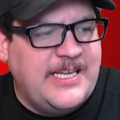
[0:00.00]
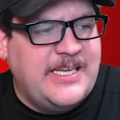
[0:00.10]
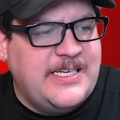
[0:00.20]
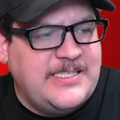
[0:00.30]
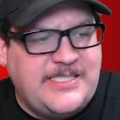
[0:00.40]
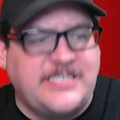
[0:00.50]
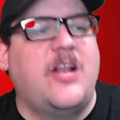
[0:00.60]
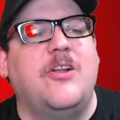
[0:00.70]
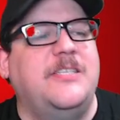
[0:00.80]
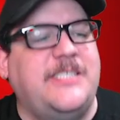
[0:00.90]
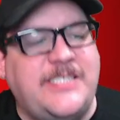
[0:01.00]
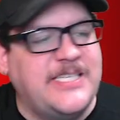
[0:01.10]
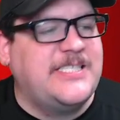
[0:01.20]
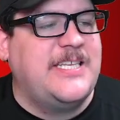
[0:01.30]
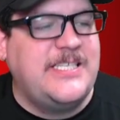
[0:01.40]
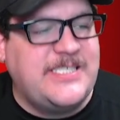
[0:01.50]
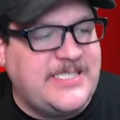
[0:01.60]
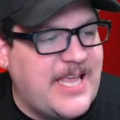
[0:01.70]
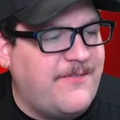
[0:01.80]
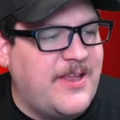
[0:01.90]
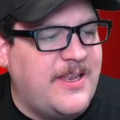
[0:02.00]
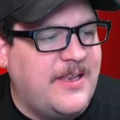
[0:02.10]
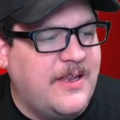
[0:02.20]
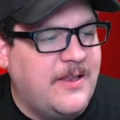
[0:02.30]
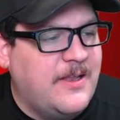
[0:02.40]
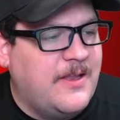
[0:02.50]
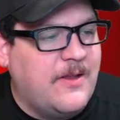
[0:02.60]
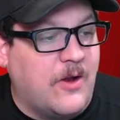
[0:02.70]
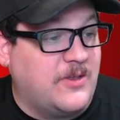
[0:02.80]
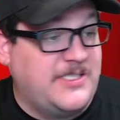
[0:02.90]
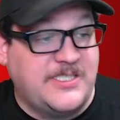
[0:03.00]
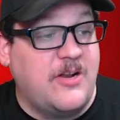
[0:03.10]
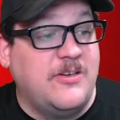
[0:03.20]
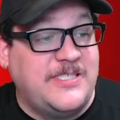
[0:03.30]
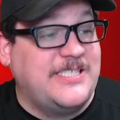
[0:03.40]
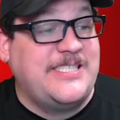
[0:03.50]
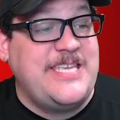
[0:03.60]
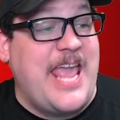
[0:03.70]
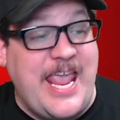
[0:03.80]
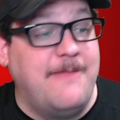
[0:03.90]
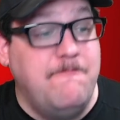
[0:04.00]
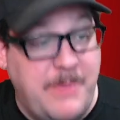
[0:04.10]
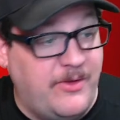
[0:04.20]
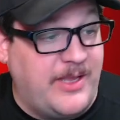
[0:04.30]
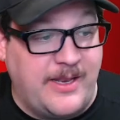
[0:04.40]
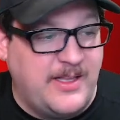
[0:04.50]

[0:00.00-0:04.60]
667 or 668 million?